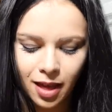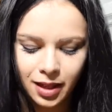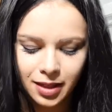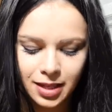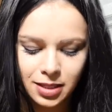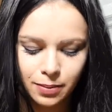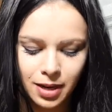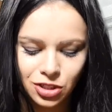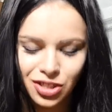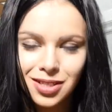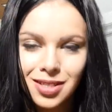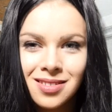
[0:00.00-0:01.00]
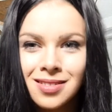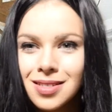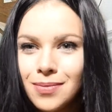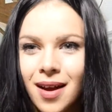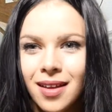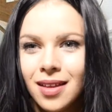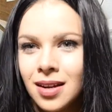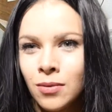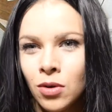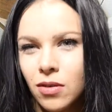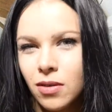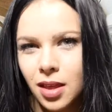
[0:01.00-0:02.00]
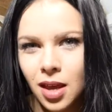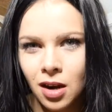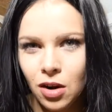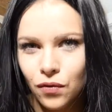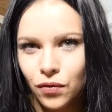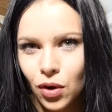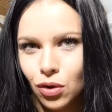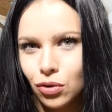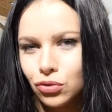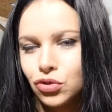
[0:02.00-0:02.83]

Like that's why she doesn't smile anymore really in her photo.